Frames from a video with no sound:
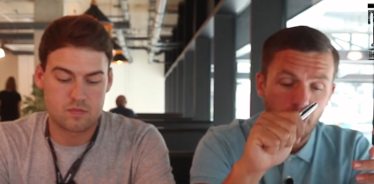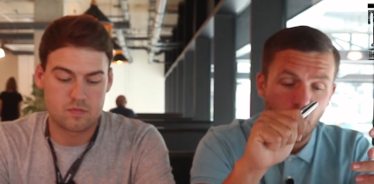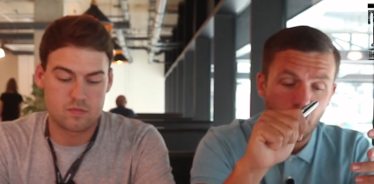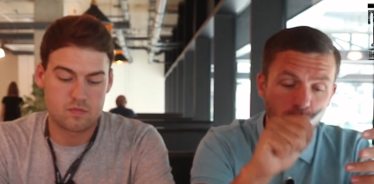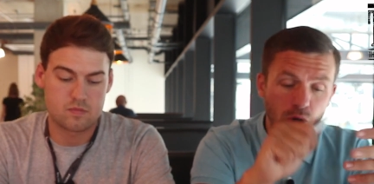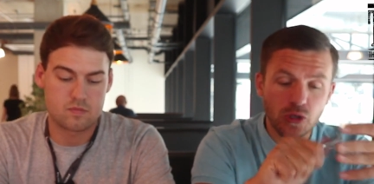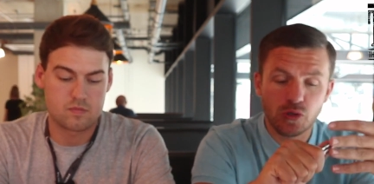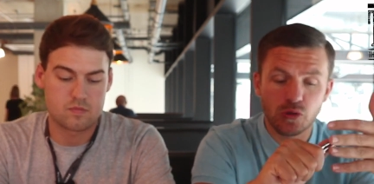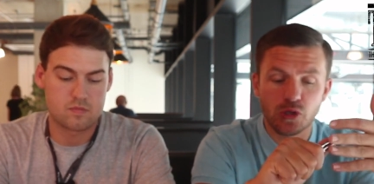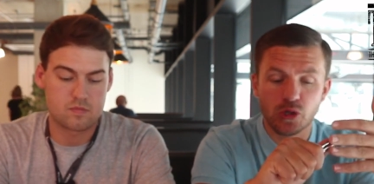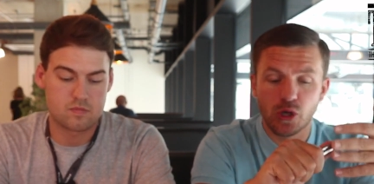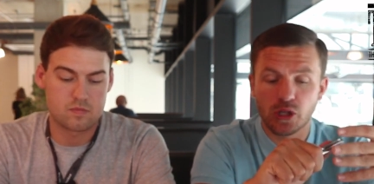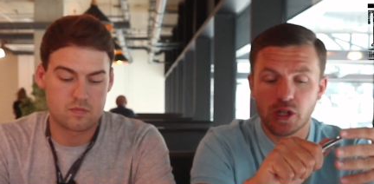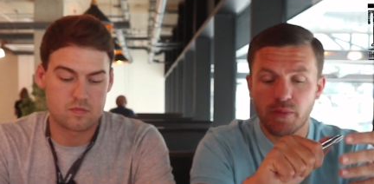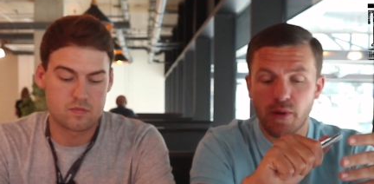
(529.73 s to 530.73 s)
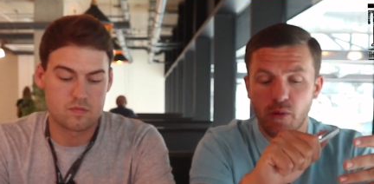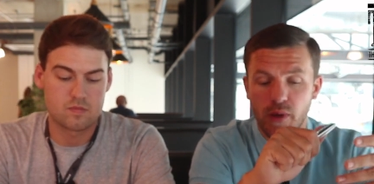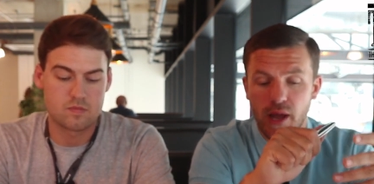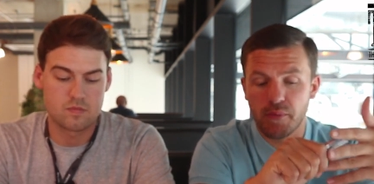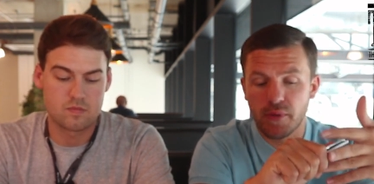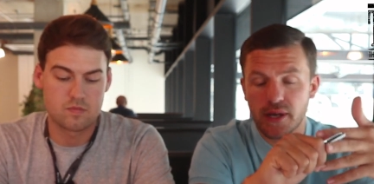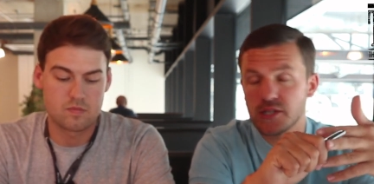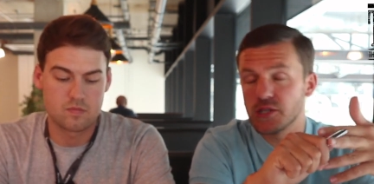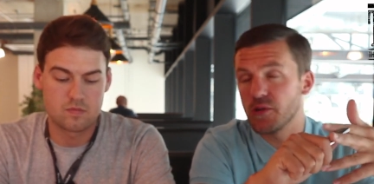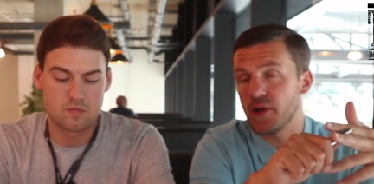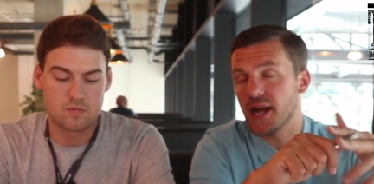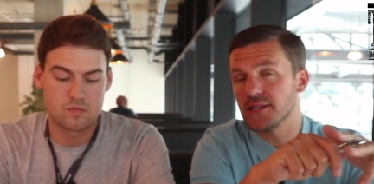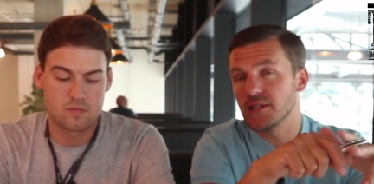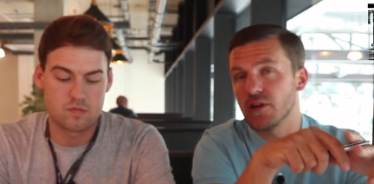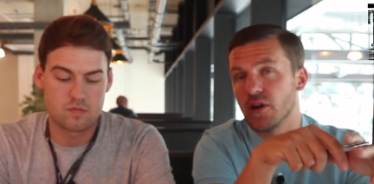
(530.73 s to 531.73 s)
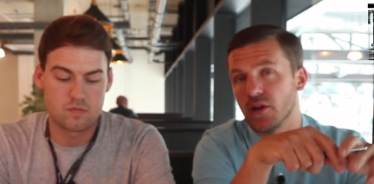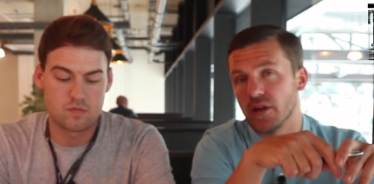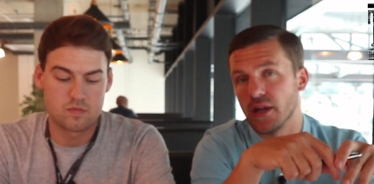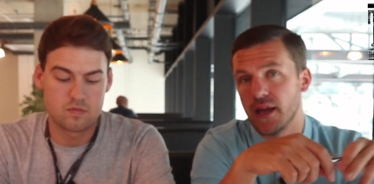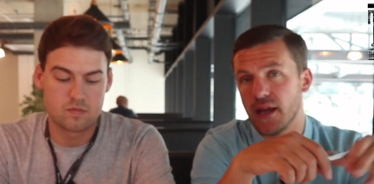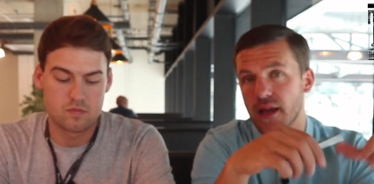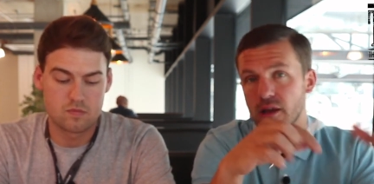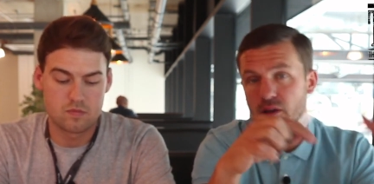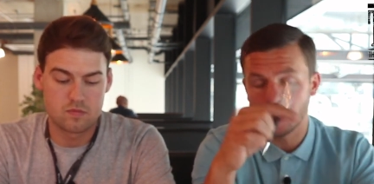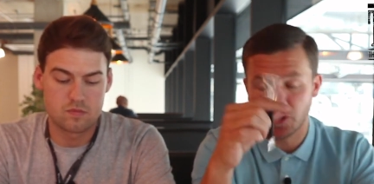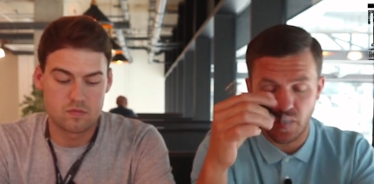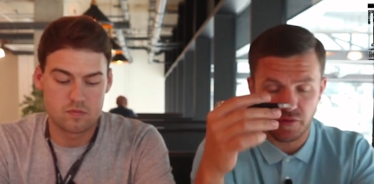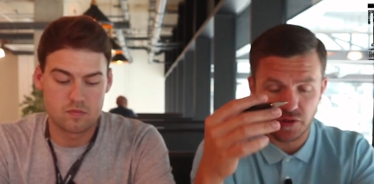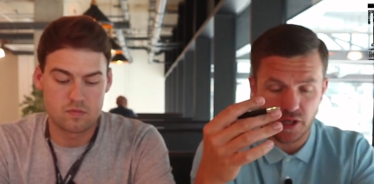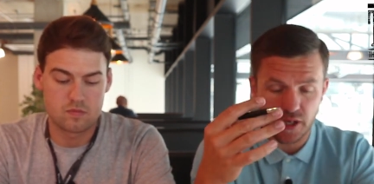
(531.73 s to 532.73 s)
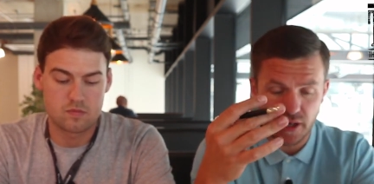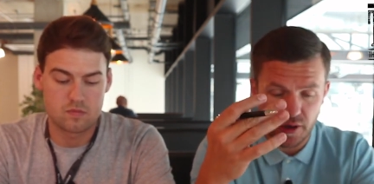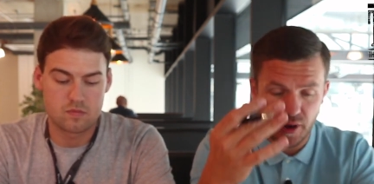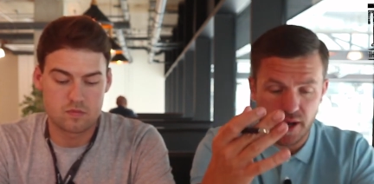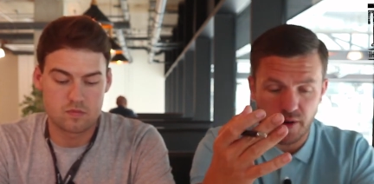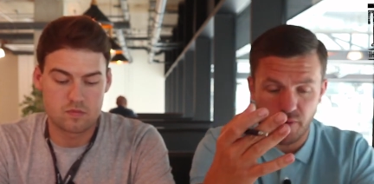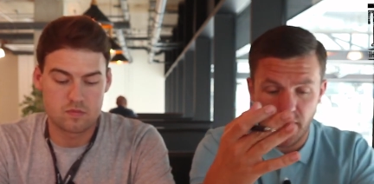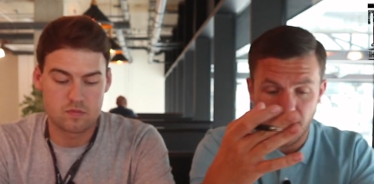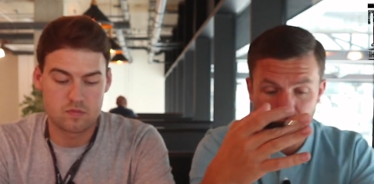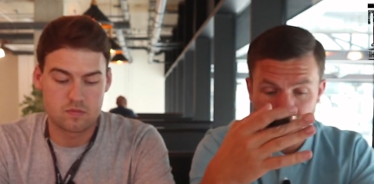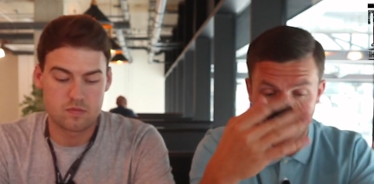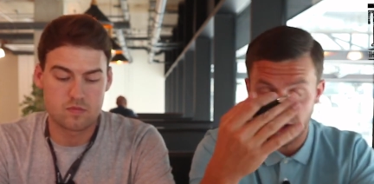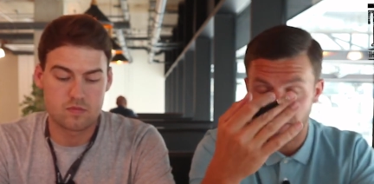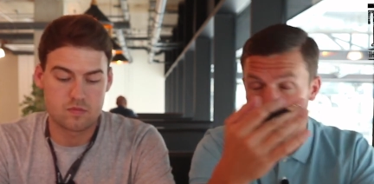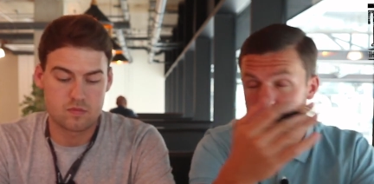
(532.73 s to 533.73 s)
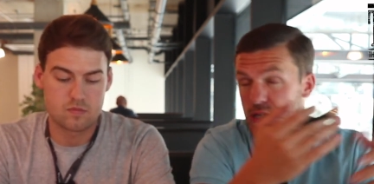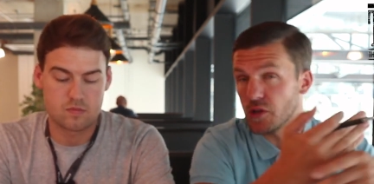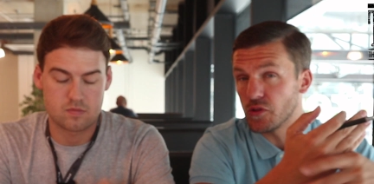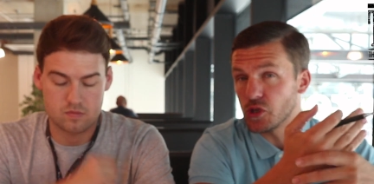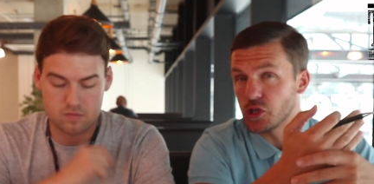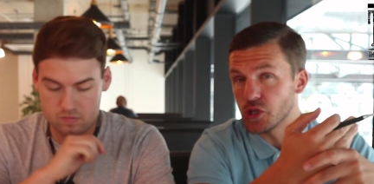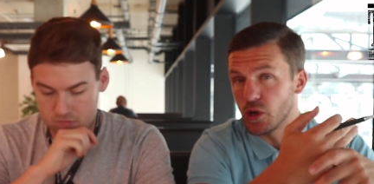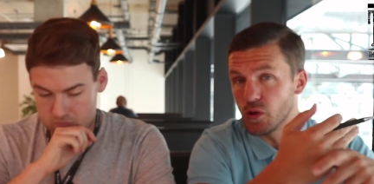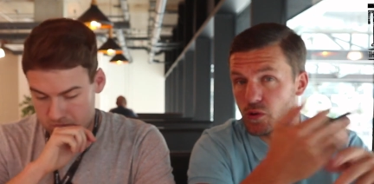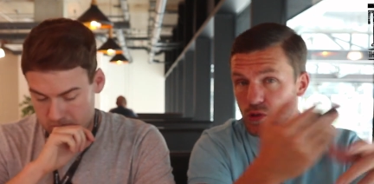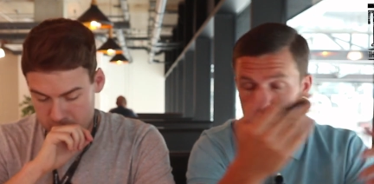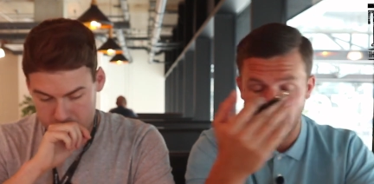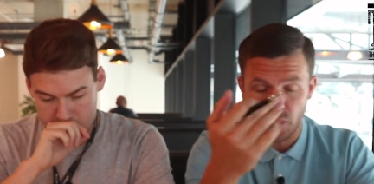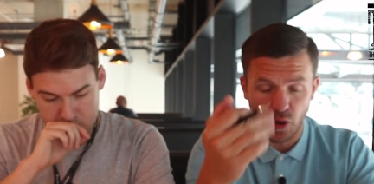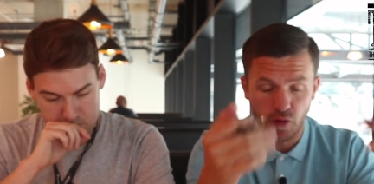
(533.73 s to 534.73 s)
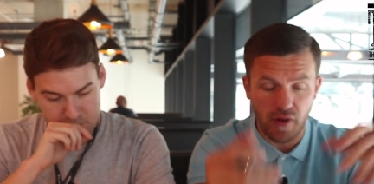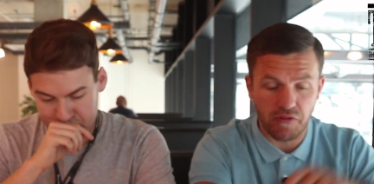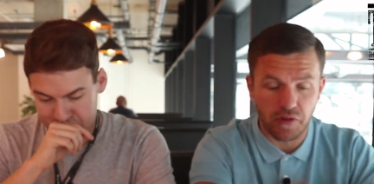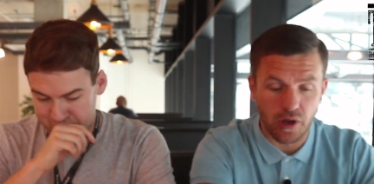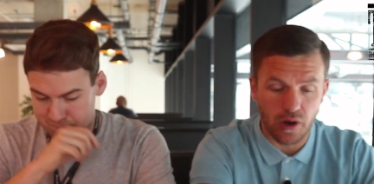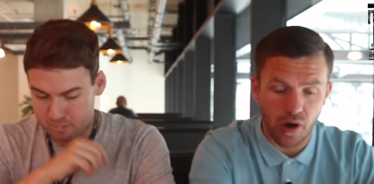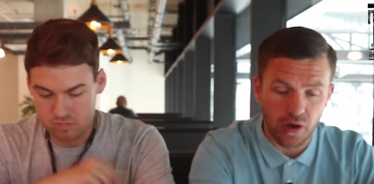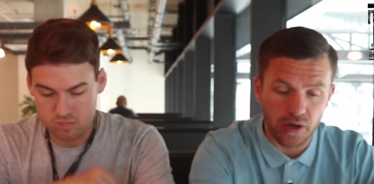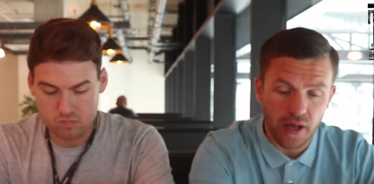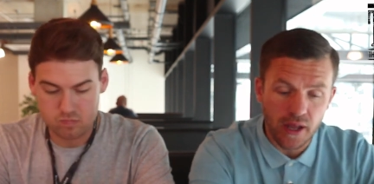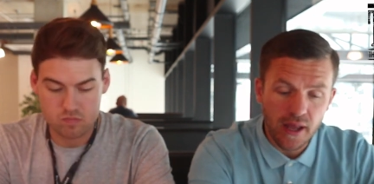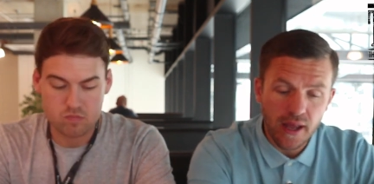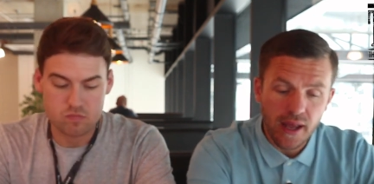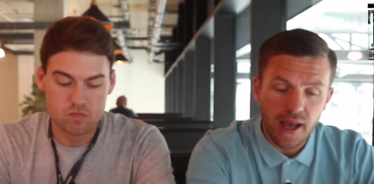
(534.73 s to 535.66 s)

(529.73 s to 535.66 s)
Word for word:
Speaker 1: but we also talked about, we had Melissa Reddy on, who's obviously a great writer, great on the shows, and we love having her on.